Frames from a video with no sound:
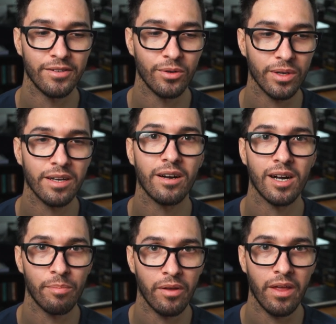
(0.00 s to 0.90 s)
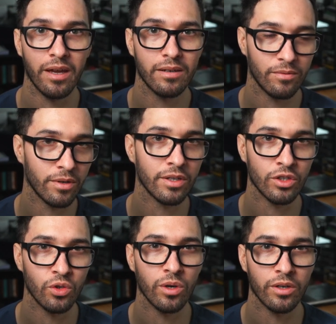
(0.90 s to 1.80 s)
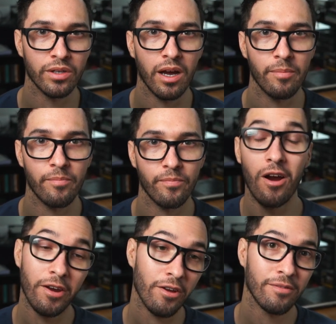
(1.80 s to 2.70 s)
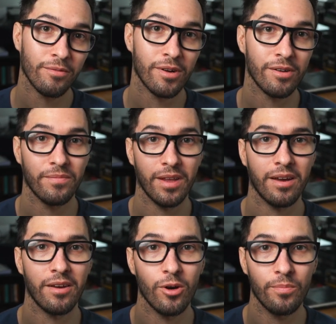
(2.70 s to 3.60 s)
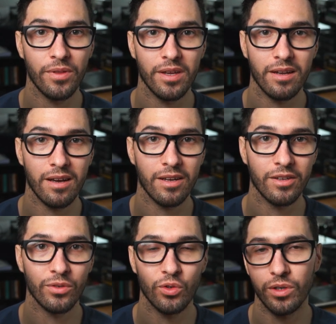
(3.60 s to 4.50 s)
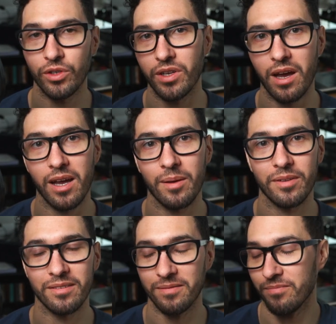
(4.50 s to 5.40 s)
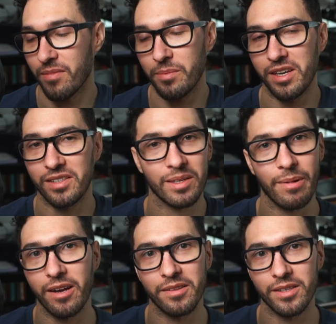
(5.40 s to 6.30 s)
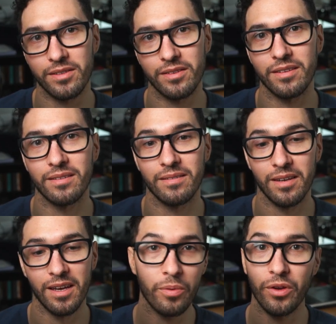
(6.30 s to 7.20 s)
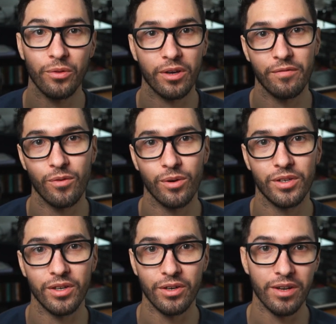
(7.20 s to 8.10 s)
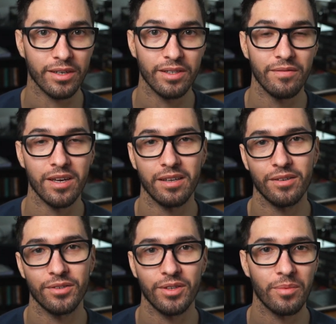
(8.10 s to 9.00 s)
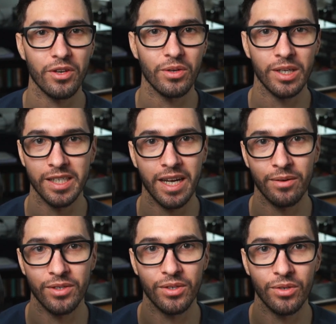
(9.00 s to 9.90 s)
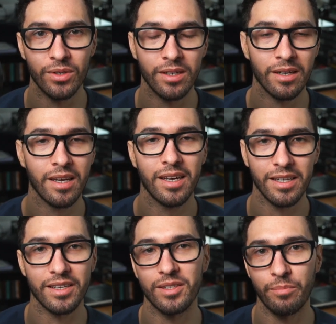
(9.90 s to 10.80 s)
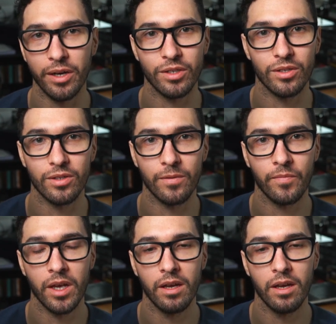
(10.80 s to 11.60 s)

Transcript: don't get hung up on that. Really enjoy your time. All right, y'all. Well, I hope that you enjoyed your time and maybe you got something out of this, and hope that you're looking forward to your next event or something you can get down to and get some pictures.